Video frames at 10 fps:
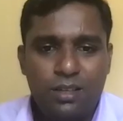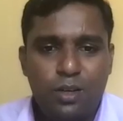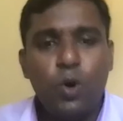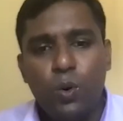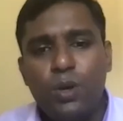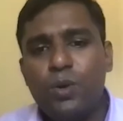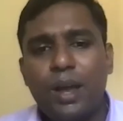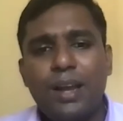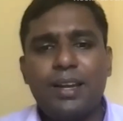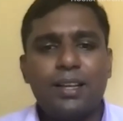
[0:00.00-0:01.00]
Or you
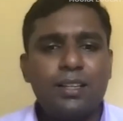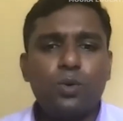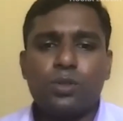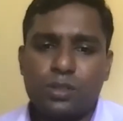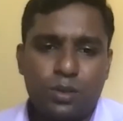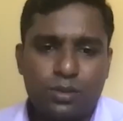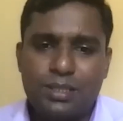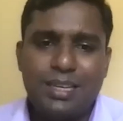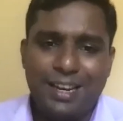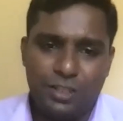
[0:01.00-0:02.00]
can take the uterus out,
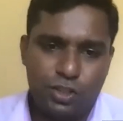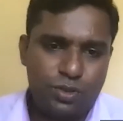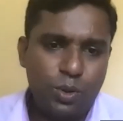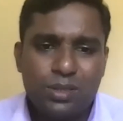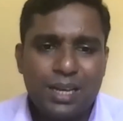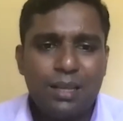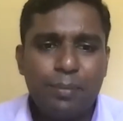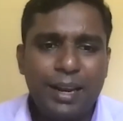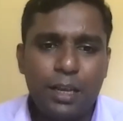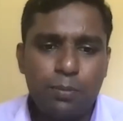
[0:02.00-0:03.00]
TH. Those are the
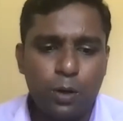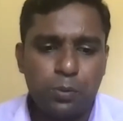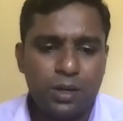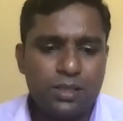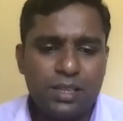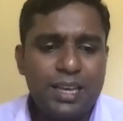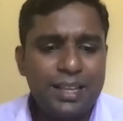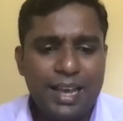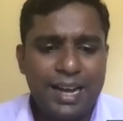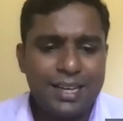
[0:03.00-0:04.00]
management options.
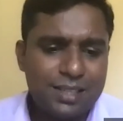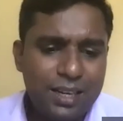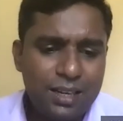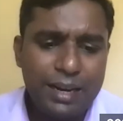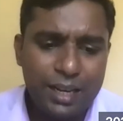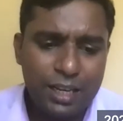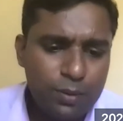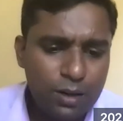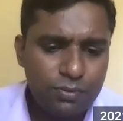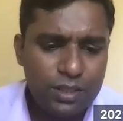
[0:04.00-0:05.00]
Here they are asking
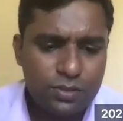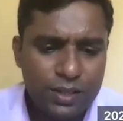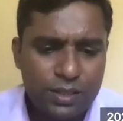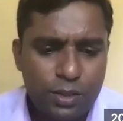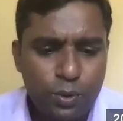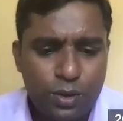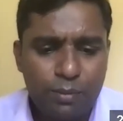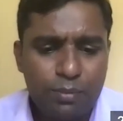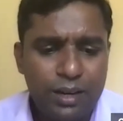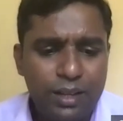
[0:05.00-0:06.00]
management of dysfunctional
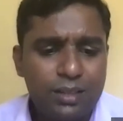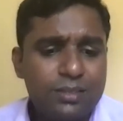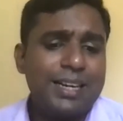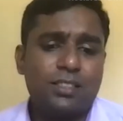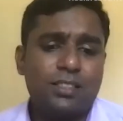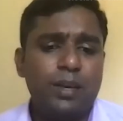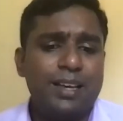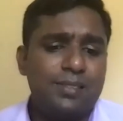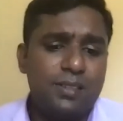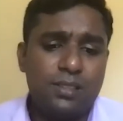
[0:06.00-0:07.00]
uterine bleeding. Tranexamic
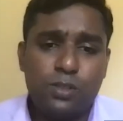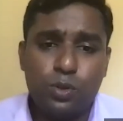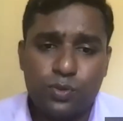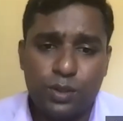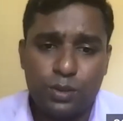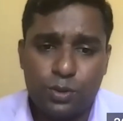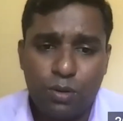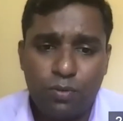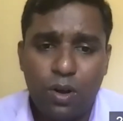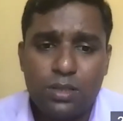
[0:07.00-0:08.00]
acid is useful. True
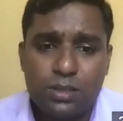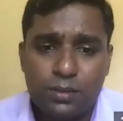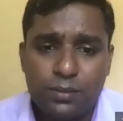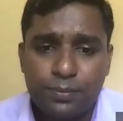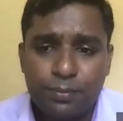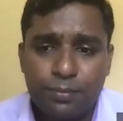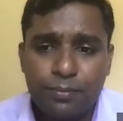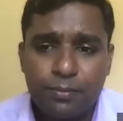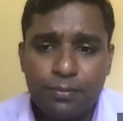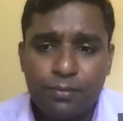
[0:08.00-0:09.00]
or false?
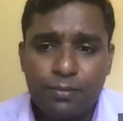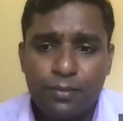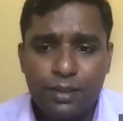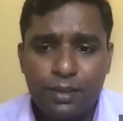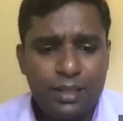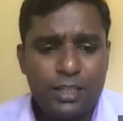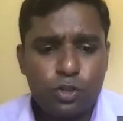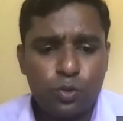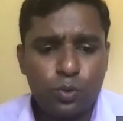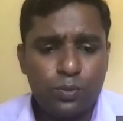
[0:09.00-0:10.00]
Yeah,
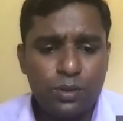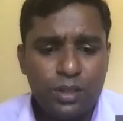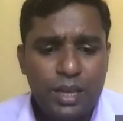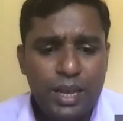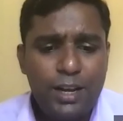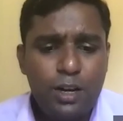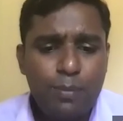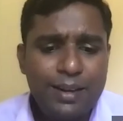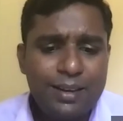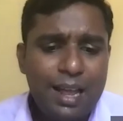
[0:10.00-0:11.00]
that's true.
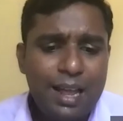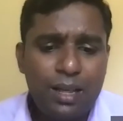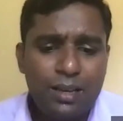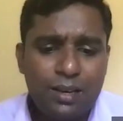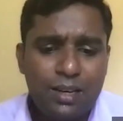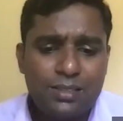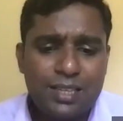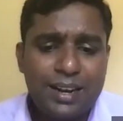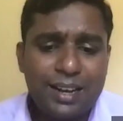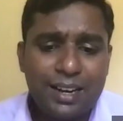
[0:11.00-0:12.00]
Endometrial ablation is
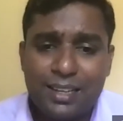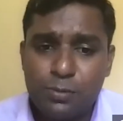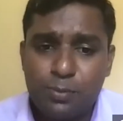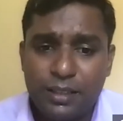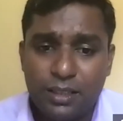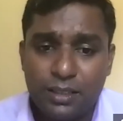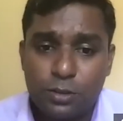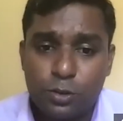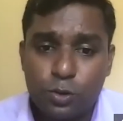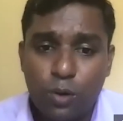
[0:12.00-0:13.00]
a recognized method.
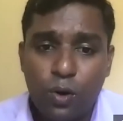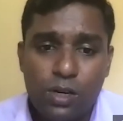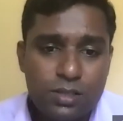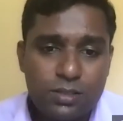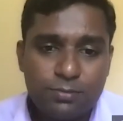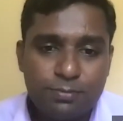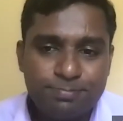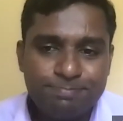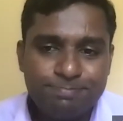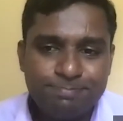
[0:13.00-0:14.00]
True or false?
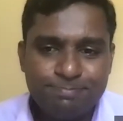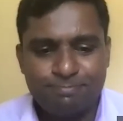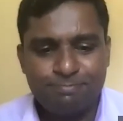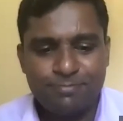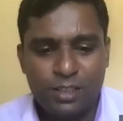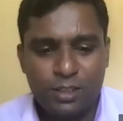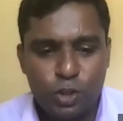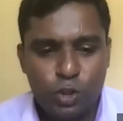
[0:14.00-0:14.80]
True.